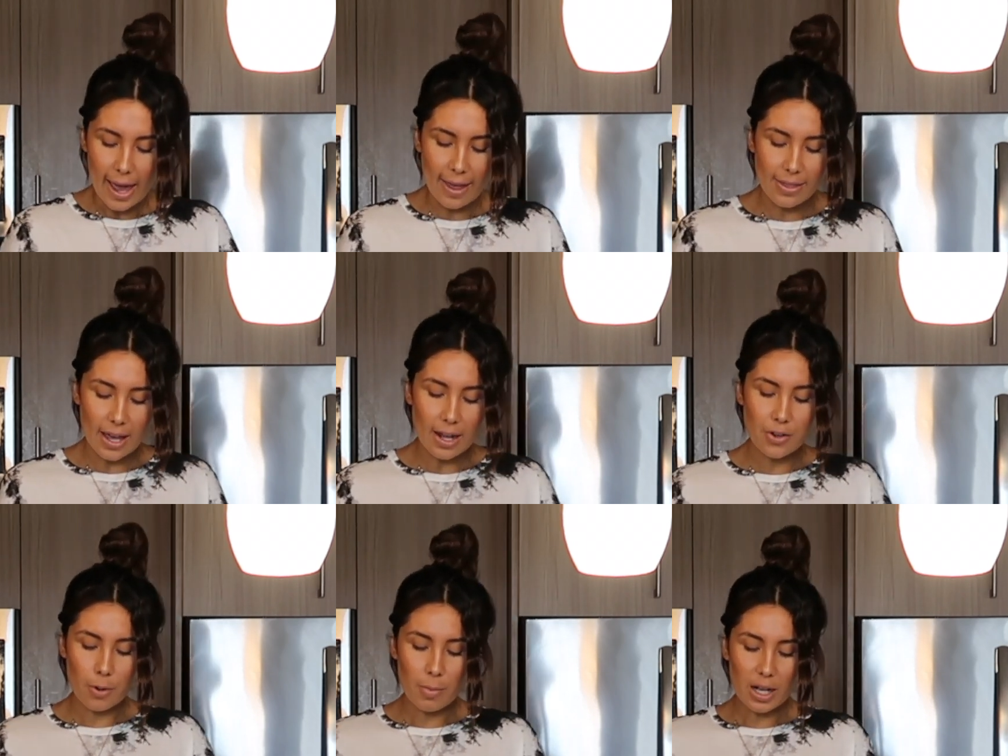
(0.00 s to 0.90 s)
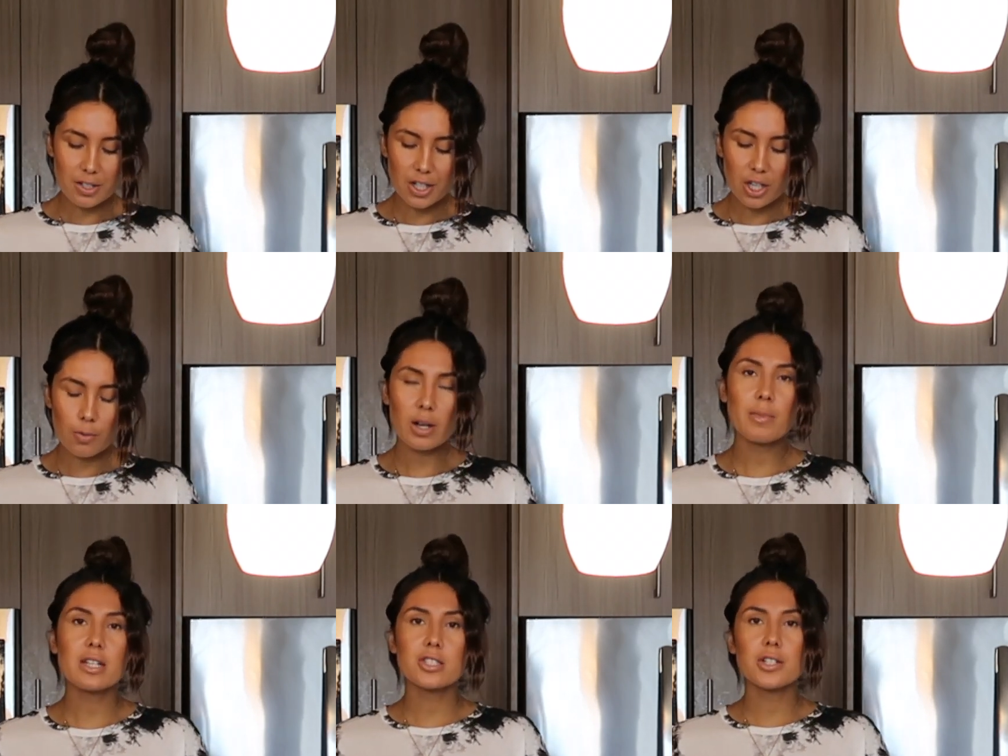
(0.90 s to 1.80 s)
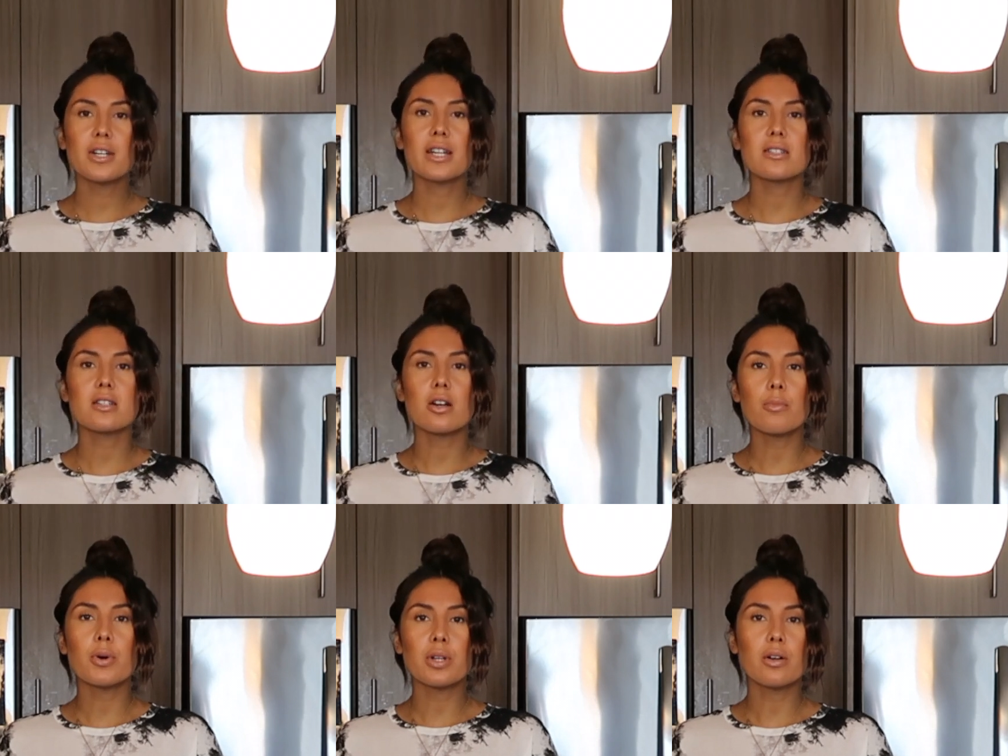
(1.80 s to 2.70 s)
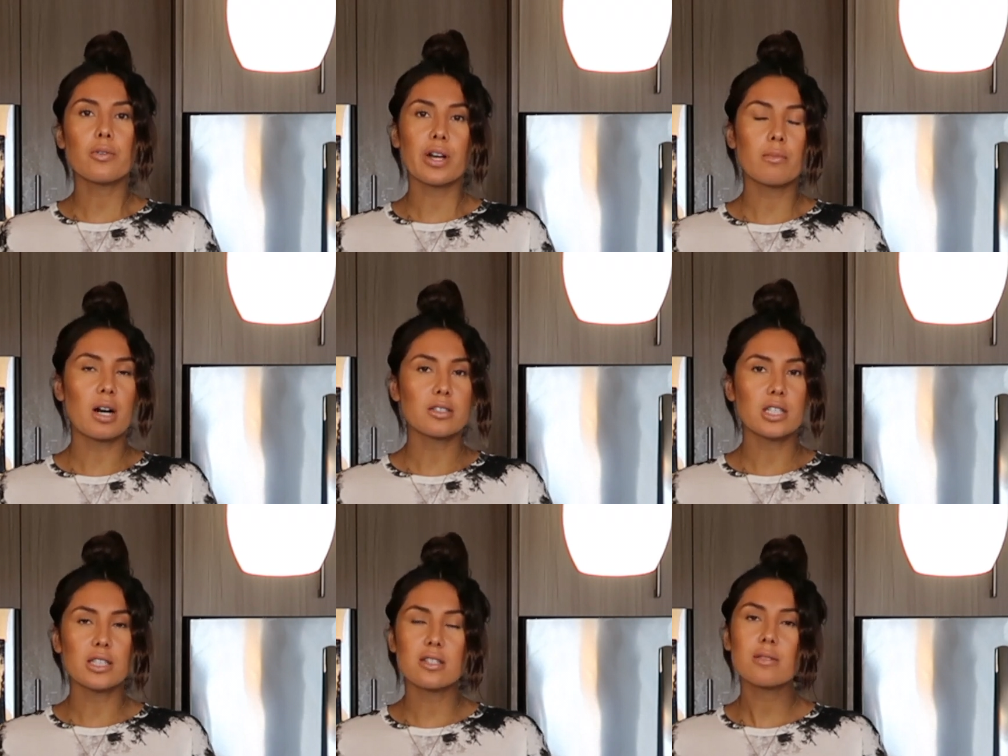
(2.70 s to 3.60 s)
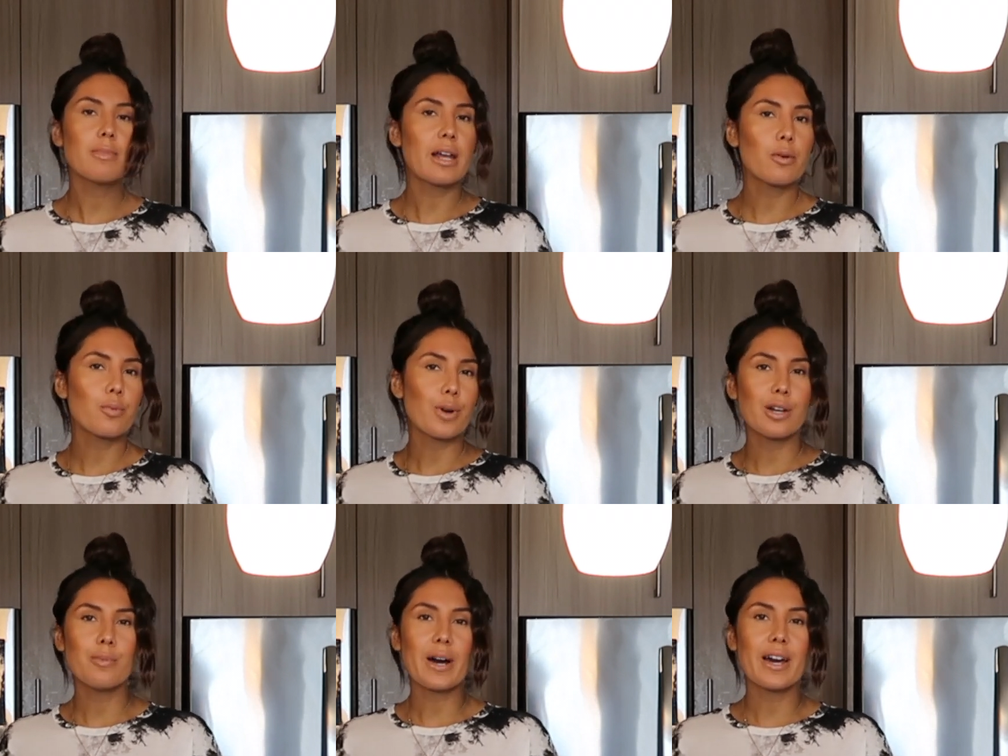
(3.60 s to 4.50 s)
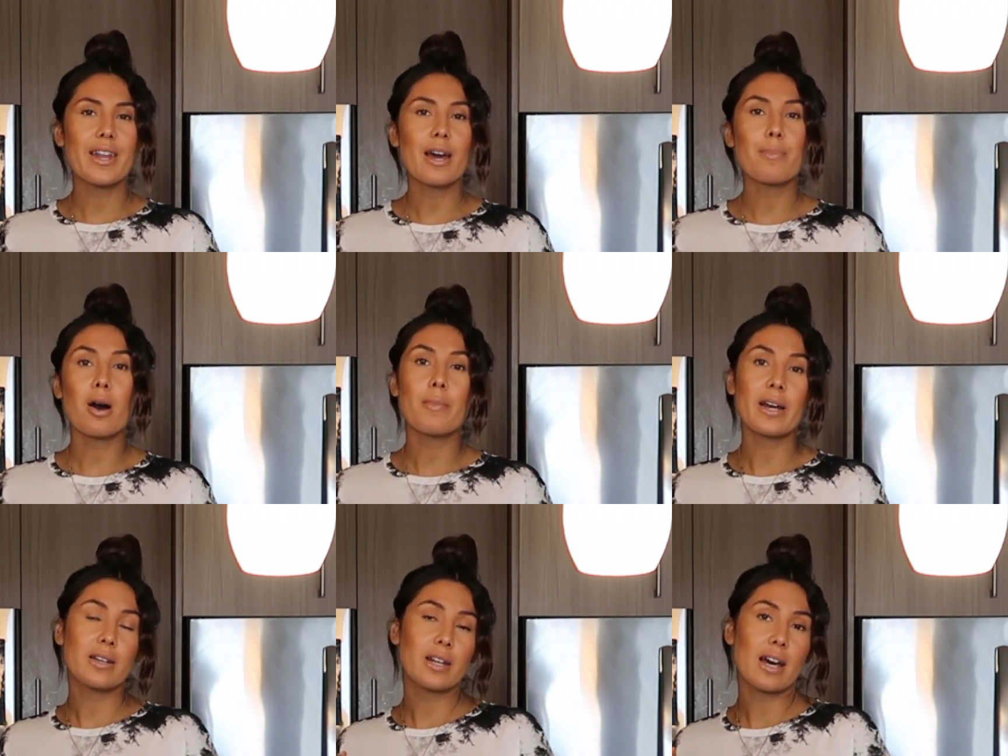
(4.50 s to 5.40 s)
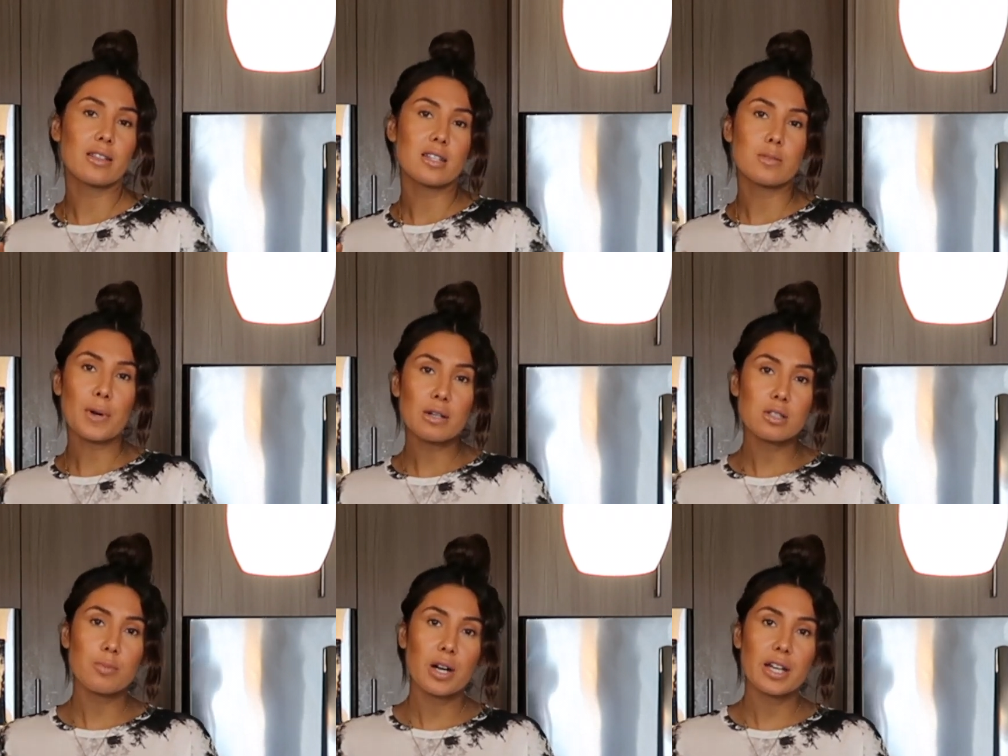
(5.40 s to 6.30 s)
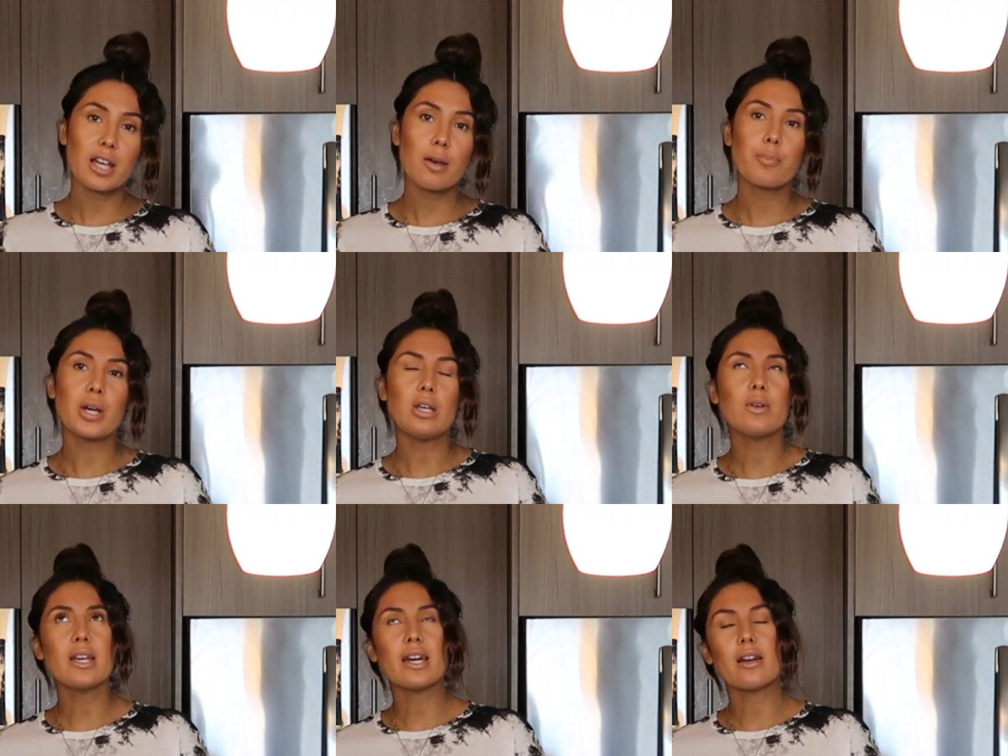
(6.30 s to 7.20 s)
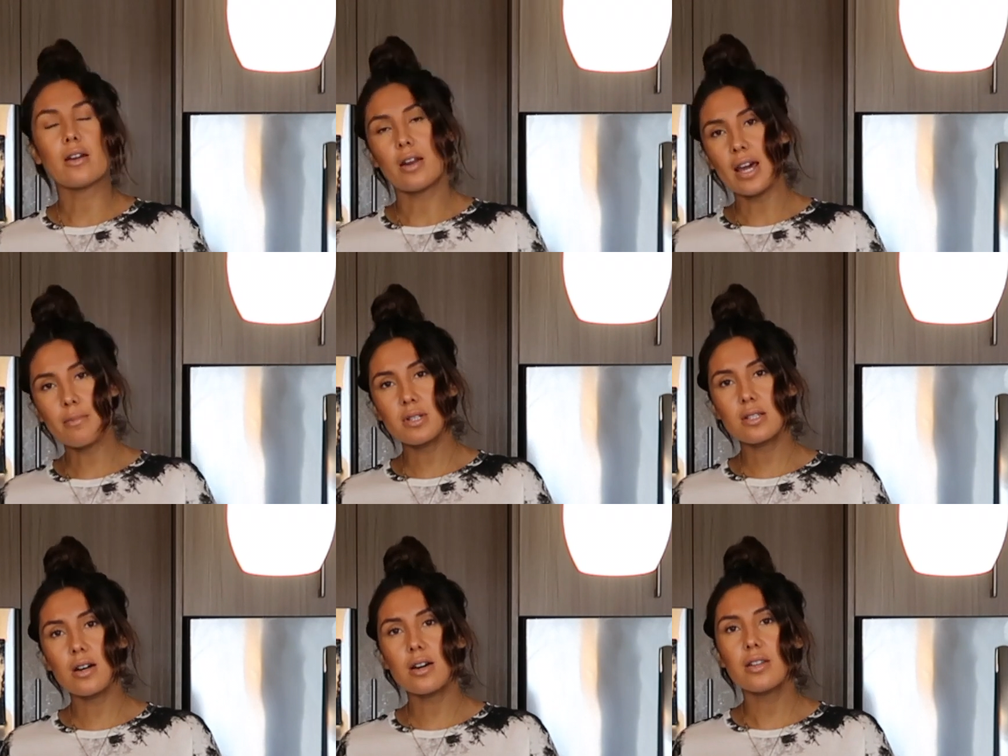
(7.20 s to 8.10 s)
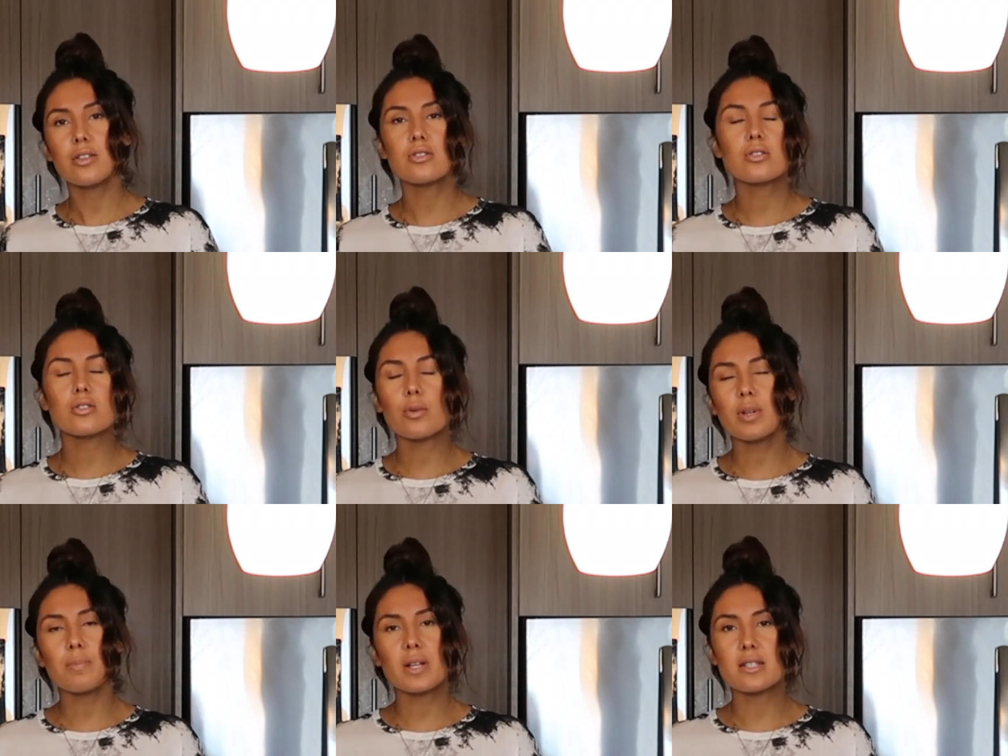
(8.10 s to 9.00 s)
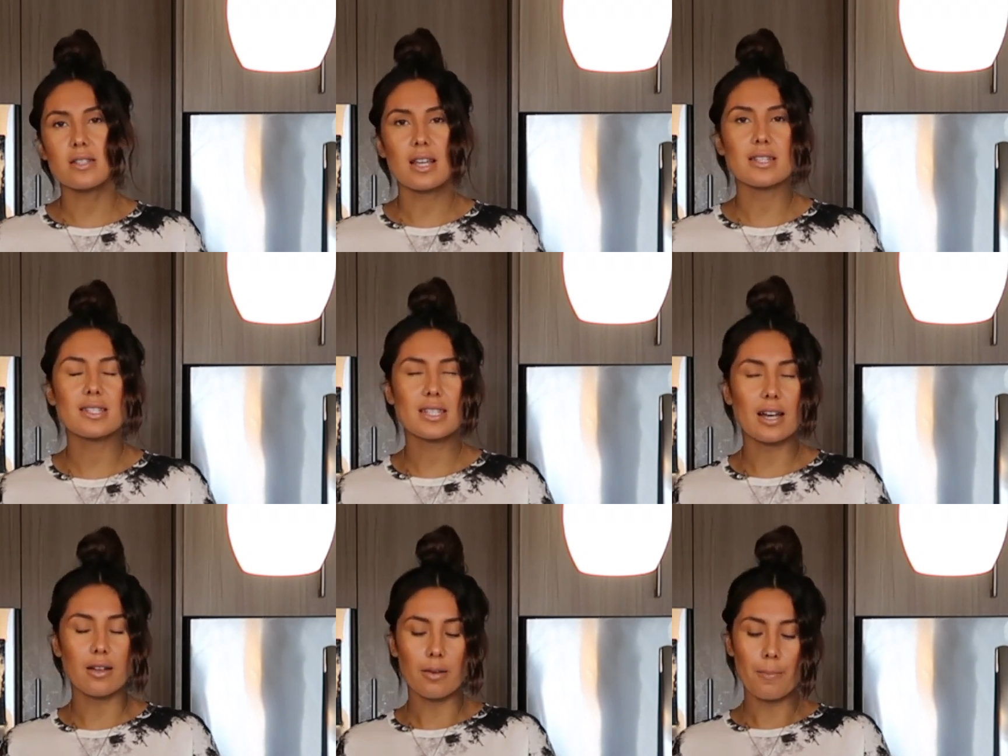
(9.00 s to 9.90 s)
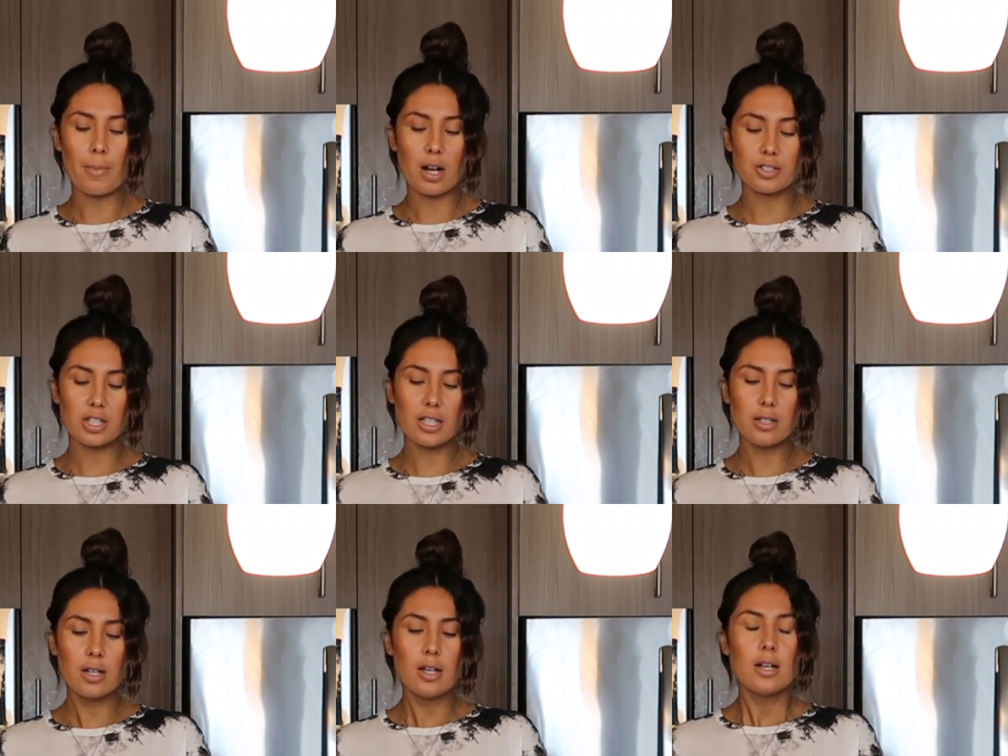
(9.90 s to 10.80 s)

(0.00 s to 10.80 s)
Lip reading: And then your matcha, you want to make sure you get a ceremonial grade matcha. It doesn't matter where you buy it. I bought mine at the Sprouts Market, but you can get it on Amazon. There's so many places that sell matcha.